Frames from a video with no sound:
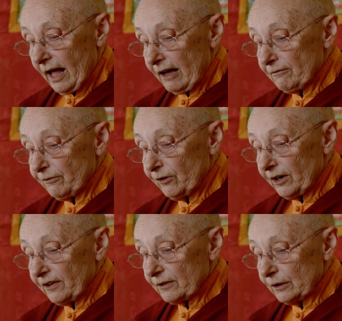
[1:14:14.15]
and
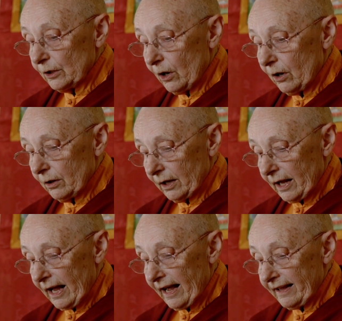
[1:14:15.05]
for as
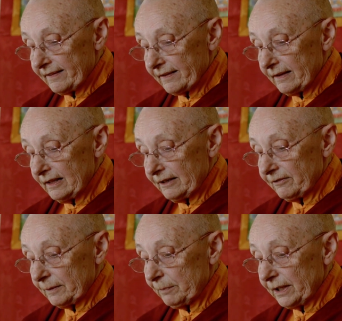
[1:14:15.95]
long as
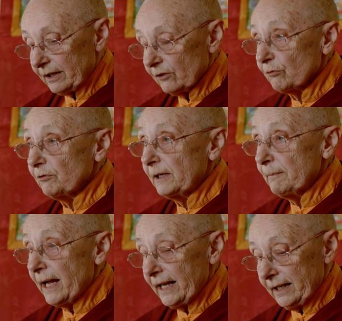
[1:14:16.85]
living beings
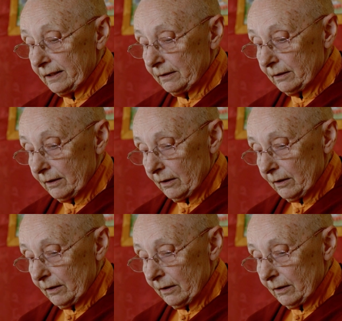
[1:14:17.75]
remain,